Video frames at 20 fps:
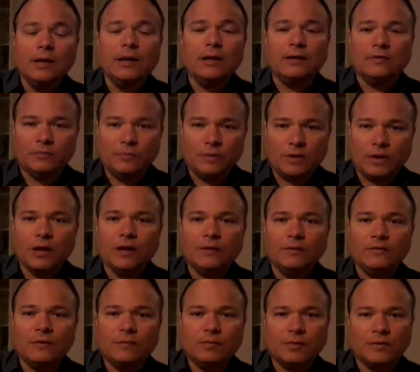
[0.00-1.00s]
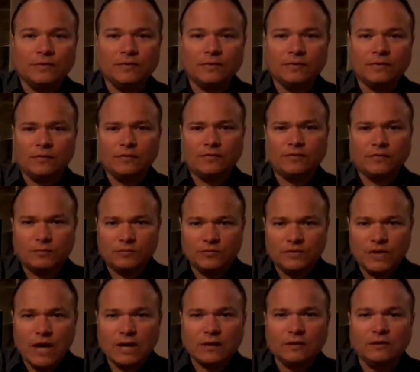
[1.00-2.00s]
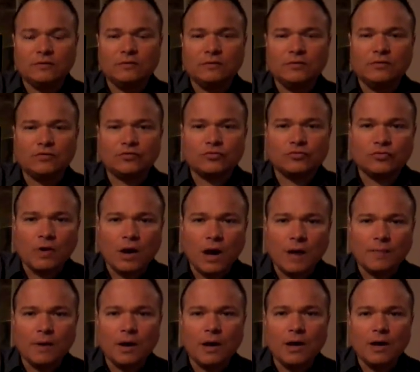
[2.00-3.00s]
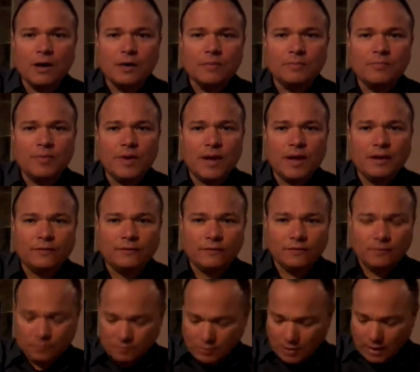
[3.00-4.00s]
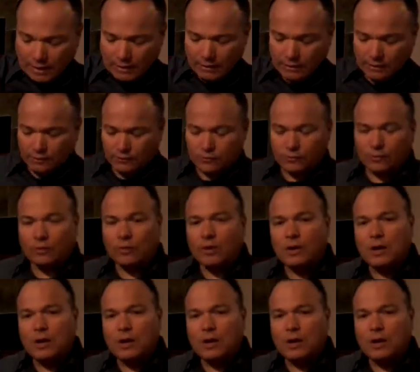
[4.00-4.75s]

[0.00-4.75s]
it's because they've been subjected to trauma-based mind control.